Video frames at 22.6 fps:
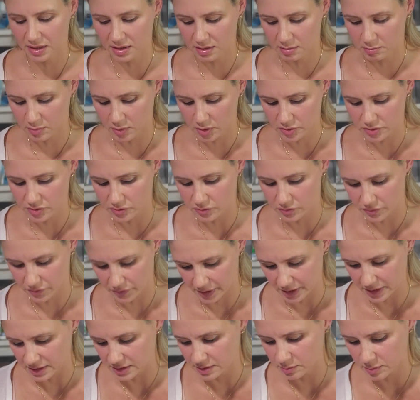the most
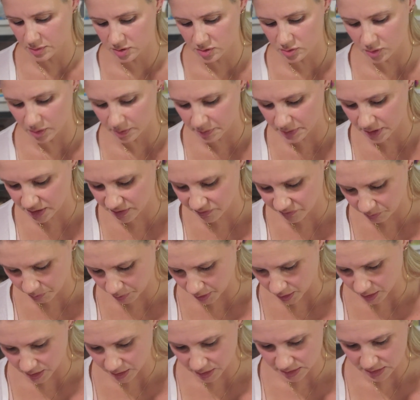random assortment of
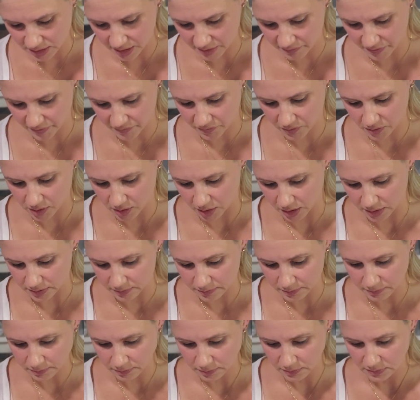products I've ever
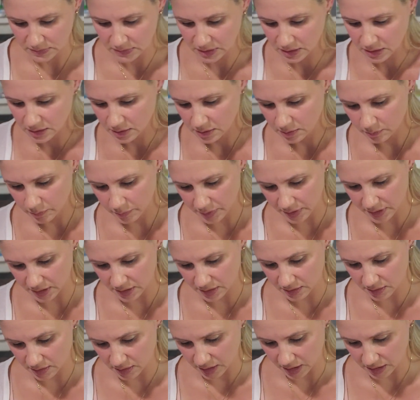gotten,
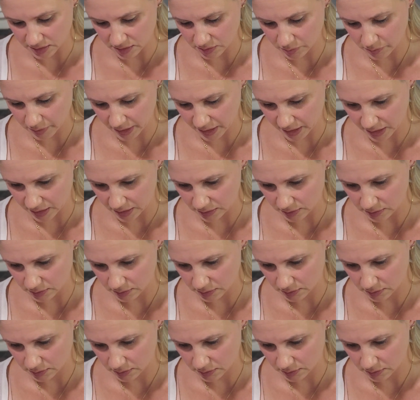but that's okay.